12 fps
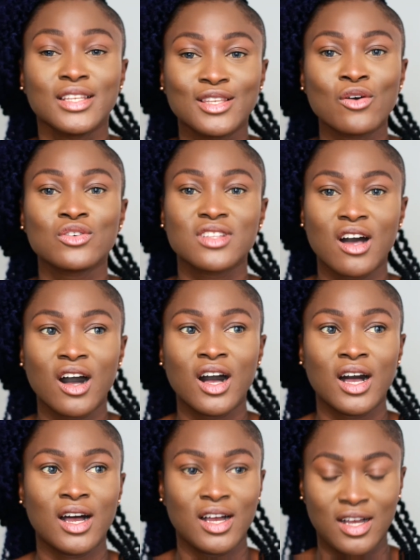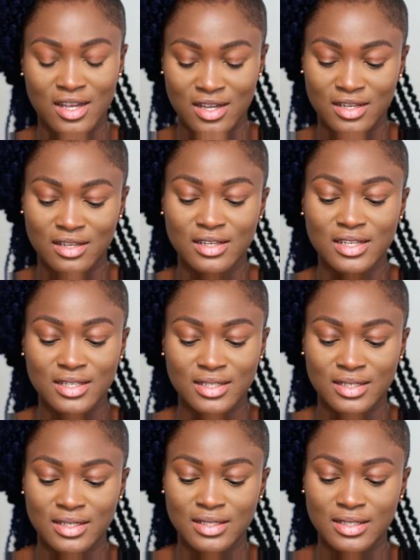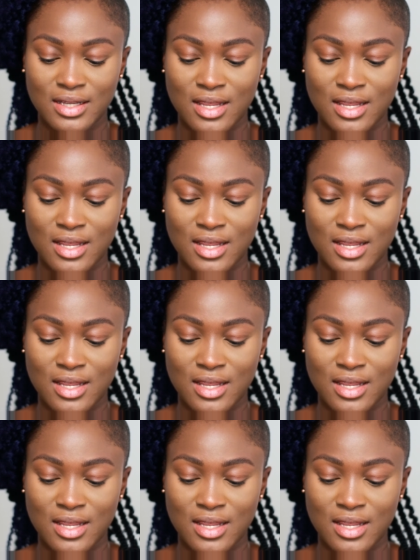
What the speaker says: those are listed